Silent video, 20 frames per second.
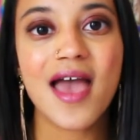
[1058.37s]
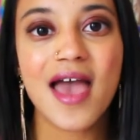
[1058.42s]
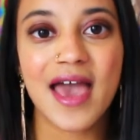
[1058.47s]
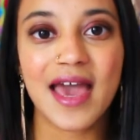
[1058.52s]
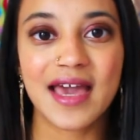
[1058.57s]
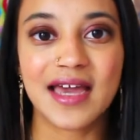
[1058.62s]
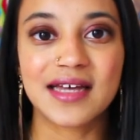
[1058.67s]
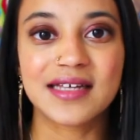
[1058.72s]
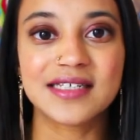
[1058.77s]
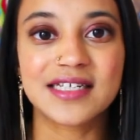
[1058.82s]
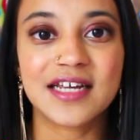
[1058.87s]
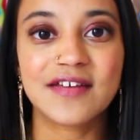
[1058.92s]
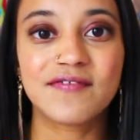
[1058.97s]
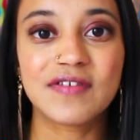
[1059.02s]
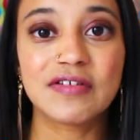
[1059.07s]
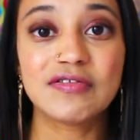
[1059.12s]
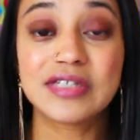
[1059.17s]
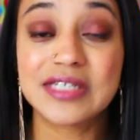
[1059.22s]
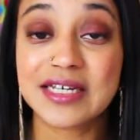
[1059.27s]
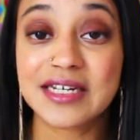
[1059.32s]
And if
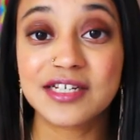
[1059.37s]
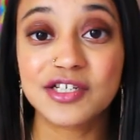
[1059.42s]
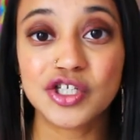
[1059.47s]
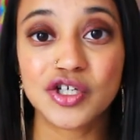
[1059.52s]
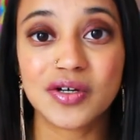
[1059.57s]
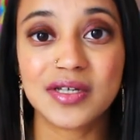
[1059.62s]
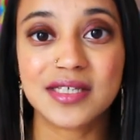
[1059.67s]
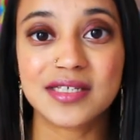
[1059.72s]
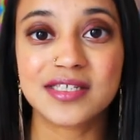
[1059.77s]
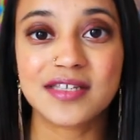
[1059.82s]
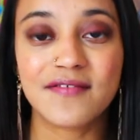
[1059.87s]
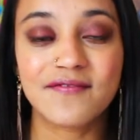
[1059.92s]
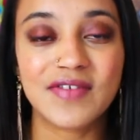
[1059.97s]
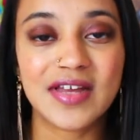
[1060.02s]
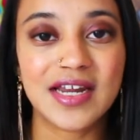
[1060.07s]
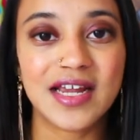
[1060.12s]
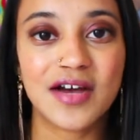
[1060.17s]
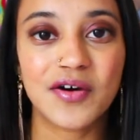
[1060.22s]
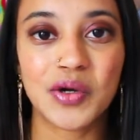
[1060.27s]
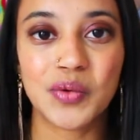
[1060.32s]
you did enjoy this
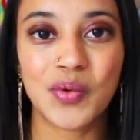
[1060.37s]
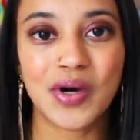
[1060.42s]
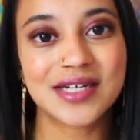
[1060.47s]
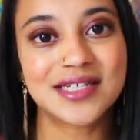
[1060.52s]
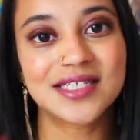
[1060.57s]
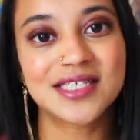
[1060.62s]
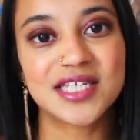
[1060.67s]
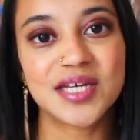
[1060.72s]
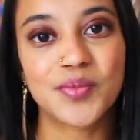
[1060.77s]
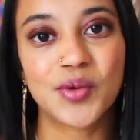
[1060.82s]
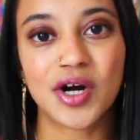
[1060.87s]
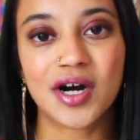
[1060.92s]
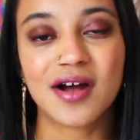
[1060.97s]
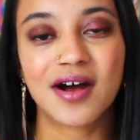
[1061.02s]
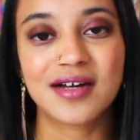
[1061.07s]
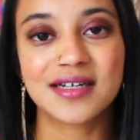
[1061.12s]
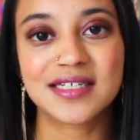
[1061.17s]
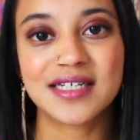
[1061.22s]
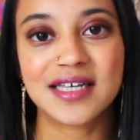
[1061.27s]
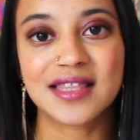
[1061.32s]
video and want to see more
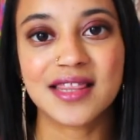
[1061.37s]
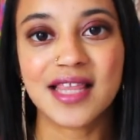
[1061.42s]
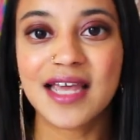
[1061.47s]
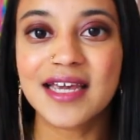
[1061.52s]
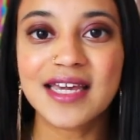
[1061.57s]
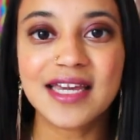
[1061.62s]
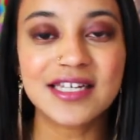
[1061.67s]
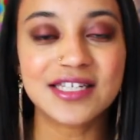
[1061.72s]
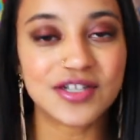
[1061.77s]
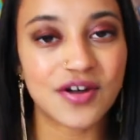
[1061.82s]
content like it,